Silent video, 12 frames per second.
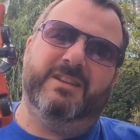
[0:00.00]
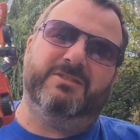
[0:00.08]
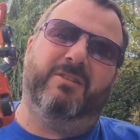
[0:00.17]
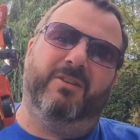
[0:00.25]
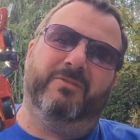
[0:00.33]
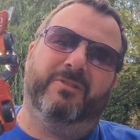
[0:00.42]

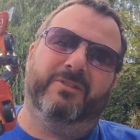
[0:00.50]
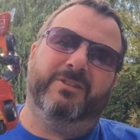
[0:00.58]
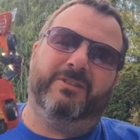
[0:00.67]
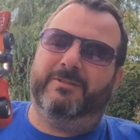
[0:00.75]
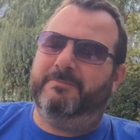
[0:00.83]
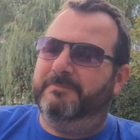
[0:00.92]
it's a hot rod,
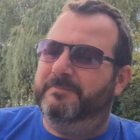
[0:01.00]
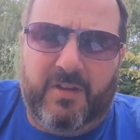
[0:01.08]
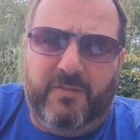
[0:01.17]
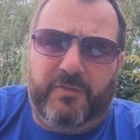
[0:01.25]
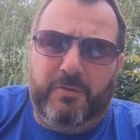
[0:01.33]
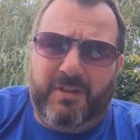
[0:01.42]
isn't it?
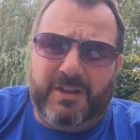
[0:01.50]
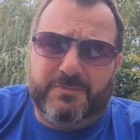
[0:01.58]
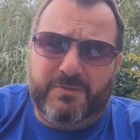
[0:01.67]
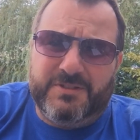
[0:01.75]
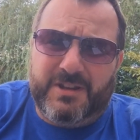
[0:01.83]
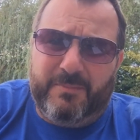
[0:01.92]
A few
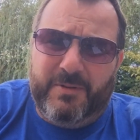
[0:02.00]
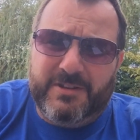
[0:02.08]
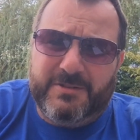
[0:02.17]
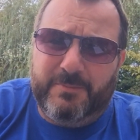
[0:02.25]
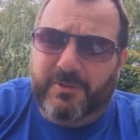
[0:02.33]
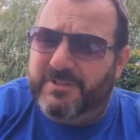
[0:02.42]
last ones that I
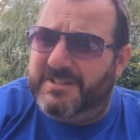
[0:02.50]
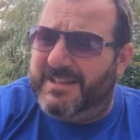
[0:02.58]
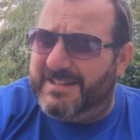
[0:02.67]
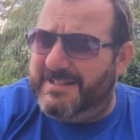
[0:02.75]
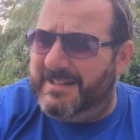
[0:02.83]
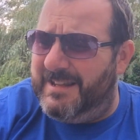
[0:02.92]
picked up on the
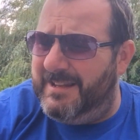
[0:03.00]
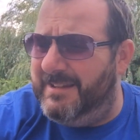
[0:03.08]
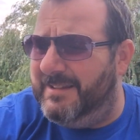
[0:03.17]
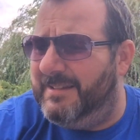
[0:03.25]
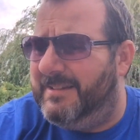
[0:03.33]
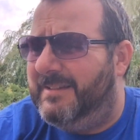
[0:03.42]
Saturday.